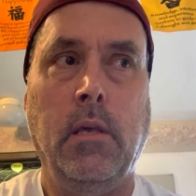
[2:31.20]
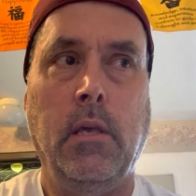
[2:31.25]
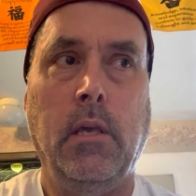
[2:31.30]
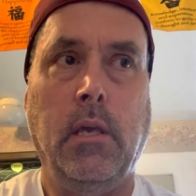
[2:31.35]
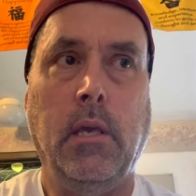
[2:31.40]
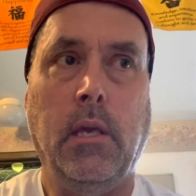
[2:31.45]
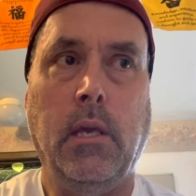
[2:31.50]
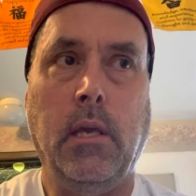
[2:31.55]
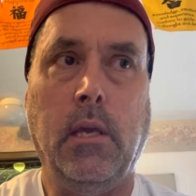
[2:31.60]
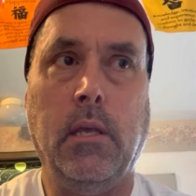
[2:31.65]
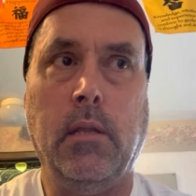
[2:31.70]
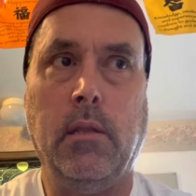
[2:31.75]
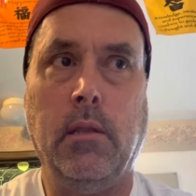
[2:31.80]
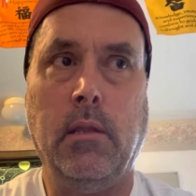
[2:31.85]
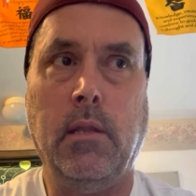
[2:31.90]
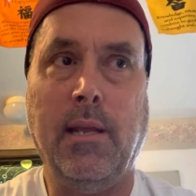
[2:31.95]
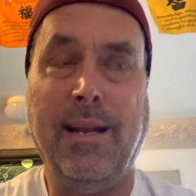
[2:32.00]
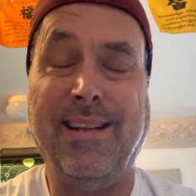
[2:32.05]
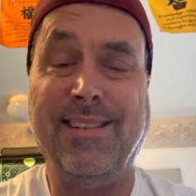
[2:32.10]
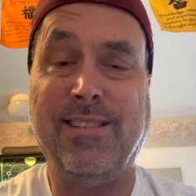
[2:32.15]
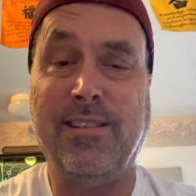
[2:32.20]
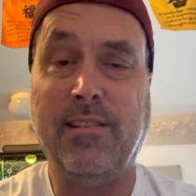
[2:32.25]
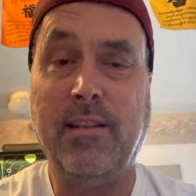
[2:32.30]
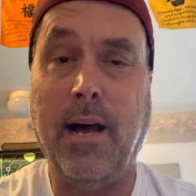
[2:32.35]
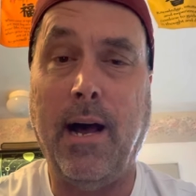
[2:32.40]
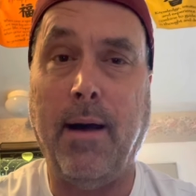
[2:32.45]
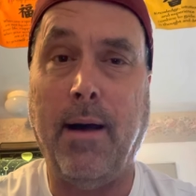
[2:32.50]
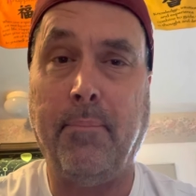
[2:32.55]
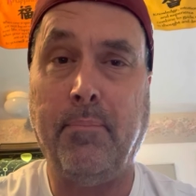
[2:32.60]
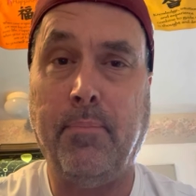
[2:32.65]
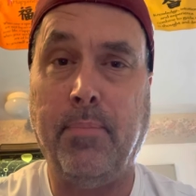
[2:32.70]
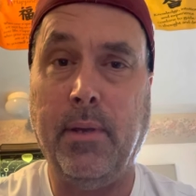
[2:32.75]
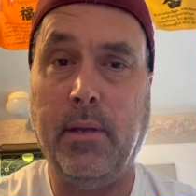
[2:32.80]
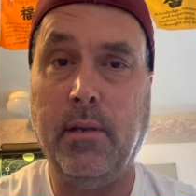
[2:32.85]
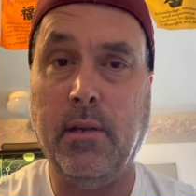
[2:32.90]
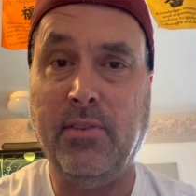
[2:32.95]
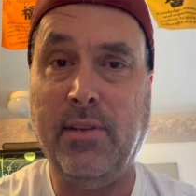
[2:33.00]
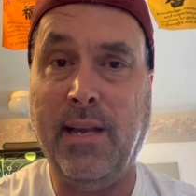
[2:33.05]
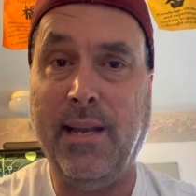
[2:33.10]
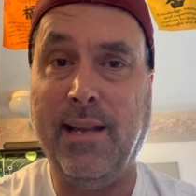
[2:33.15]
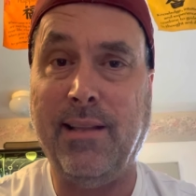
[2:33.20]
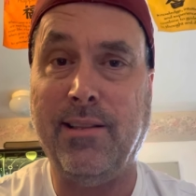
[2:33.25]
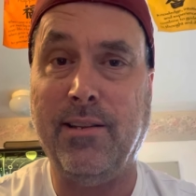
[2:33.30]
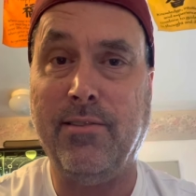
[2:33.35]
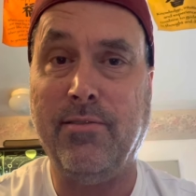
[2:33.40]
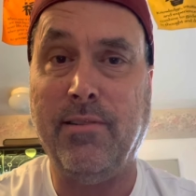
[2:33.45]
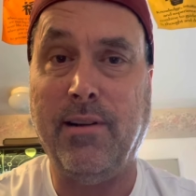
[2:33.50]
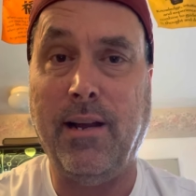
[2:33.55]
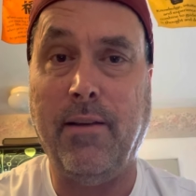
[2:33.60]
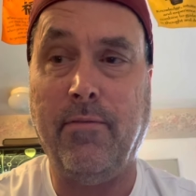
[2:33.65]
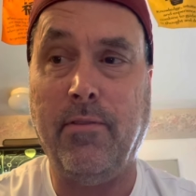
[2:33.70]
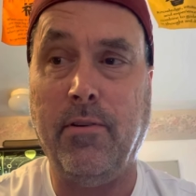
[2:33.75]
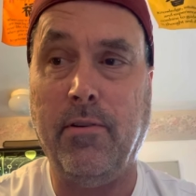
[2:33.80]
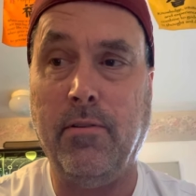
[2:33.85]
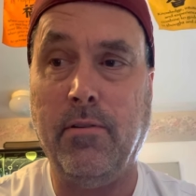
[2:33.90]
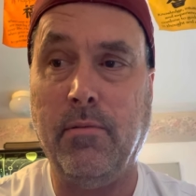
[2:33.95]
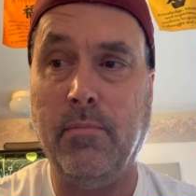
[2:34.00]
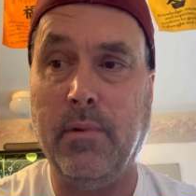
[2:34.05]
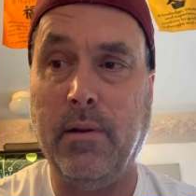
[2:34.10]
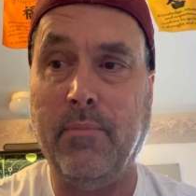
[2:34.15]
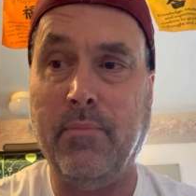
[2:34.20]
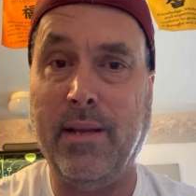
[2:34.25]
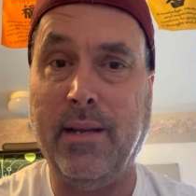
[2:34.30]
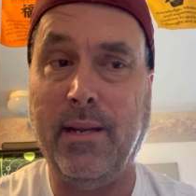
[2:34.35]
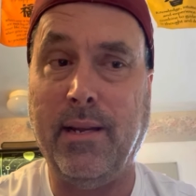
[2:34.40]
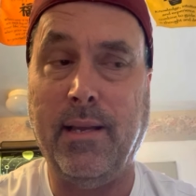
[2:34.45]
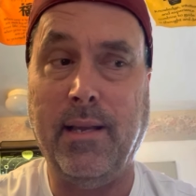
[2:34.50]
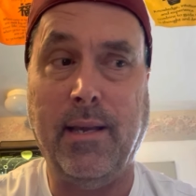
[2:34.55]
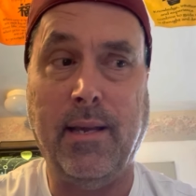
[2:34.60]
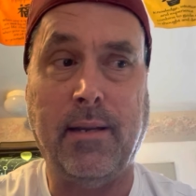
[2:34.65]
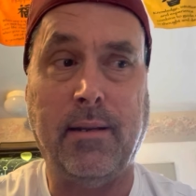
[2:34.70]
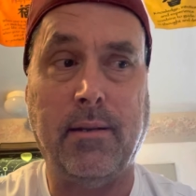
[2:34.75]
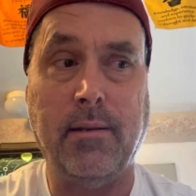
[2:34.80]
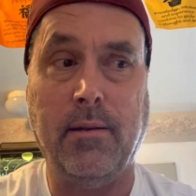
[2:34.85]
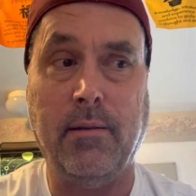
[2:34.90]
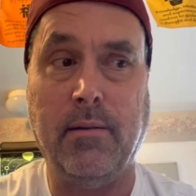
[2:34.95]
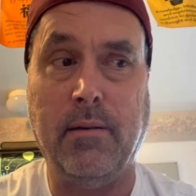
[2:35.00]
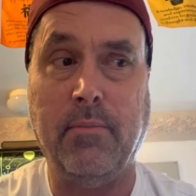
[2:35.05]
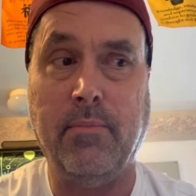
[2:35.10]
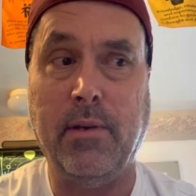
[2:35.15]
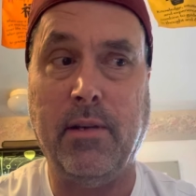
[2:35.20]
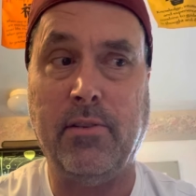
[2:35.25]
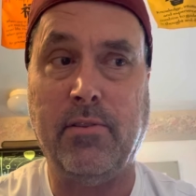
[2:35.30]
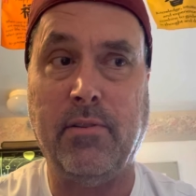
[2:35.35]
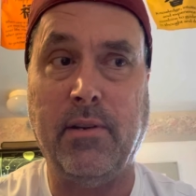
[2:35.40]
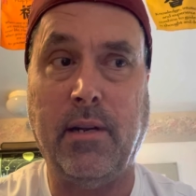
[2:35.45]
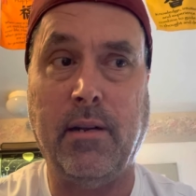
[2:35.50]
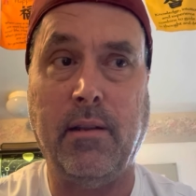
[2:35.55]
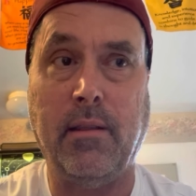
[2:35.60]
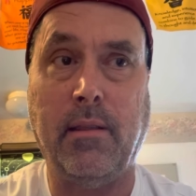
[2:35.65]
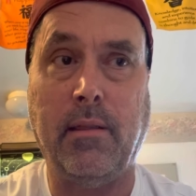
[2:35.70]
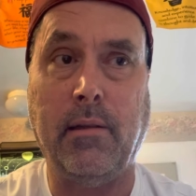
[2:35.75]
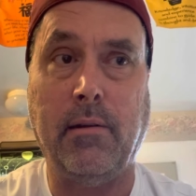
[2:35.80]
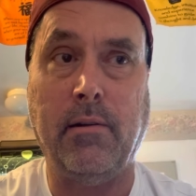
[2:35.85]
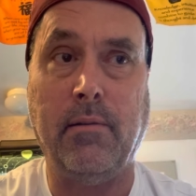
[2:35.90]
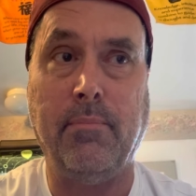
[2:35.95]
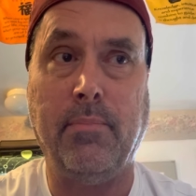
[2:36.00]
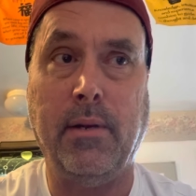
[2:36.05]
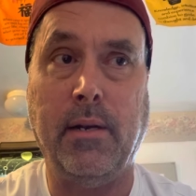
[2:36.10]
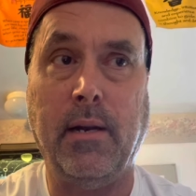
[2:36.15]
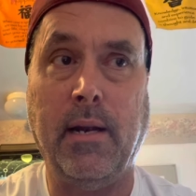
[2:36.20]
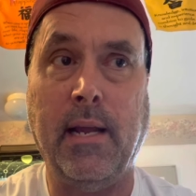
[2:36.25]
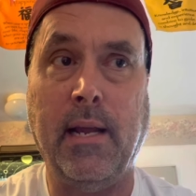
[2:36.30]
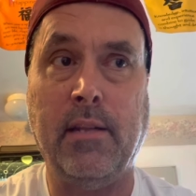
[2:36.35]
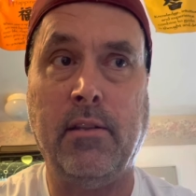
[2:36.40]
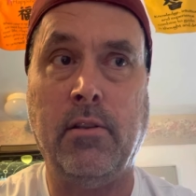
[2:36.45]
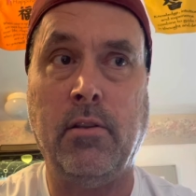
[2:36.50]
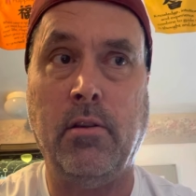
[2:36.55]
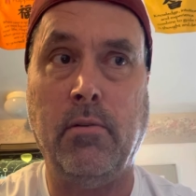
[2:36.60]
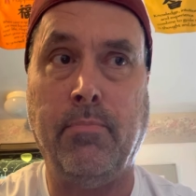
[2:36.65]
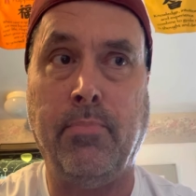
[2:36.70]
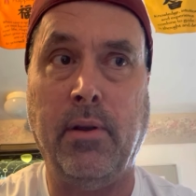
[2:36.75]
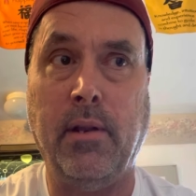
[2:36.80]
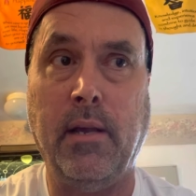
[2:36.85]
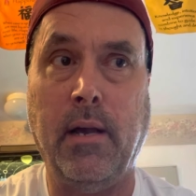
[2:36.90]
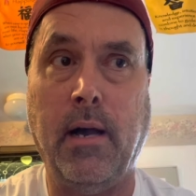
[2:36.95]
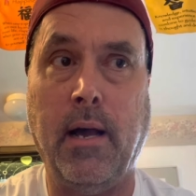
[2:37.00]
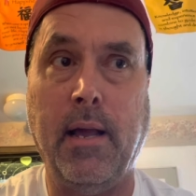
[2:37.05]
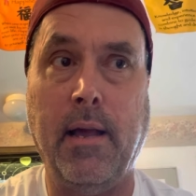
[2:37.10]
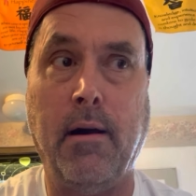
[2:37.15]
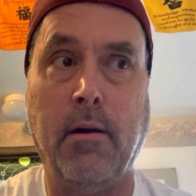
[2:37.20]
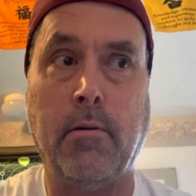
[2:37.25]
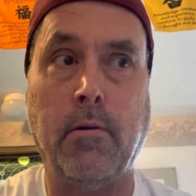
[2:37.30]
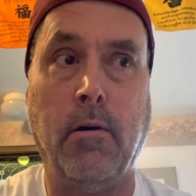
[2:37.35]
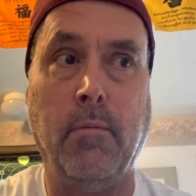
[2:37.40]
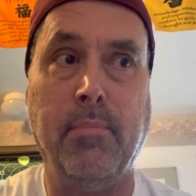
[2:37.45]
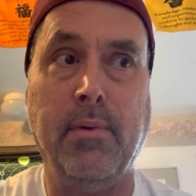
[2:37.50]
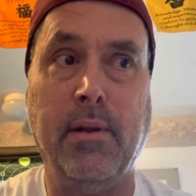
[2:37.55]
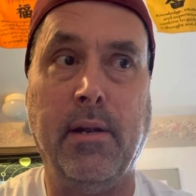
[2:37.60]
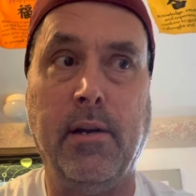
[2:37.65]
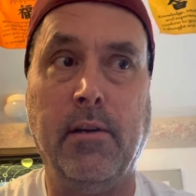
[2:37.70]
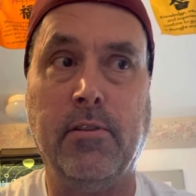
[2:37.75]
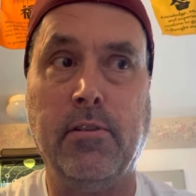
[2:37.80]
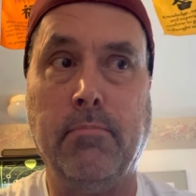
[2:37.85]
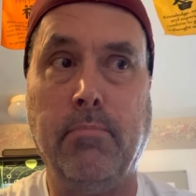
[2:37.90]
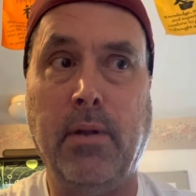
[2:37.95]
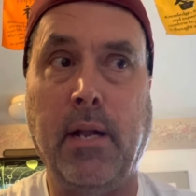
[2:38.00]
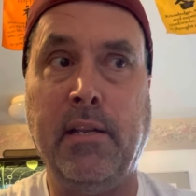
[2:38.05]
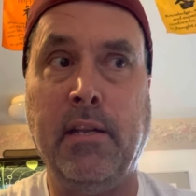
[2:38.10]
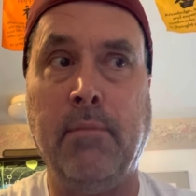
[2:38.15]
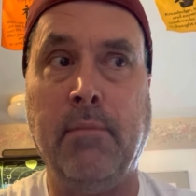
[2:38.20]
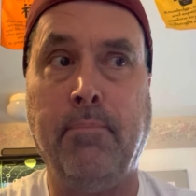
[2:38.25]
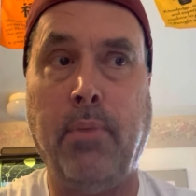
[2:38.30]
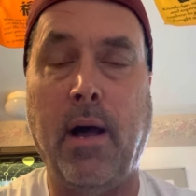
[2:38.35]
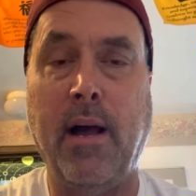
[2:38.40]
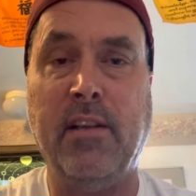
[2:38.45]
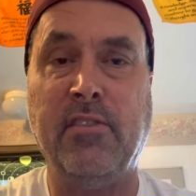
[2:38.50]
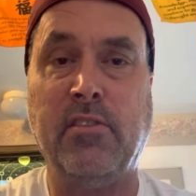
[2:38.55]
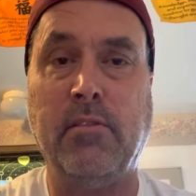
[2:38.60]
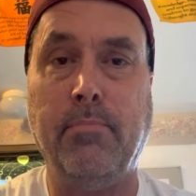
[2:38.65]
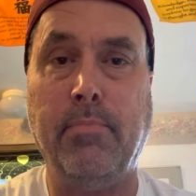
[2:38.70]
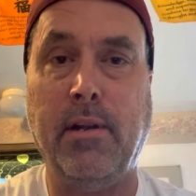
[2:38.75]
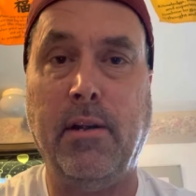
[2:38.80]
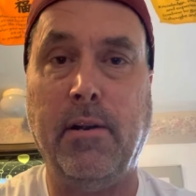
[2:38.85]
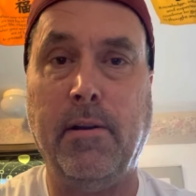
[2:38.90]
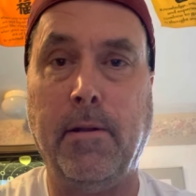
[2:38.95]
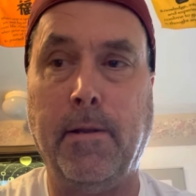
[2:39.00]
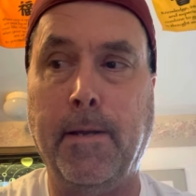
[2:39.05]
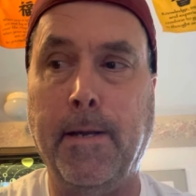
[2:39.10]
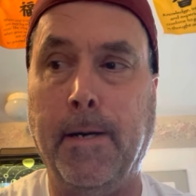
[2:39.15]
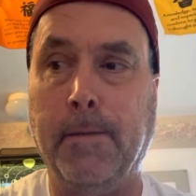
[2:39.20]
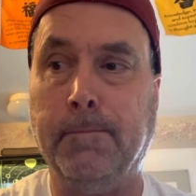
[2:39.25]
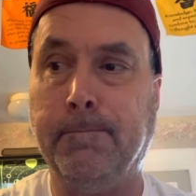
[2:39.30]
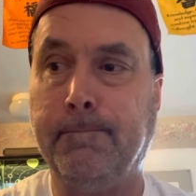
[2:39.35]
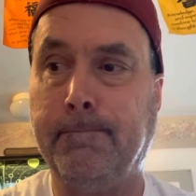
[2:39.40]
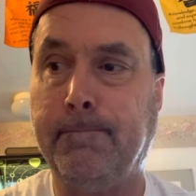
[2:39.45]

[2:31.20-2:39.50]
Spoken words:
And then I stopped because I had to drive home. I'm like, heck no, I'm not drinking a third beer. I had two pretty high alcohol beers, but I did buy some beer to go.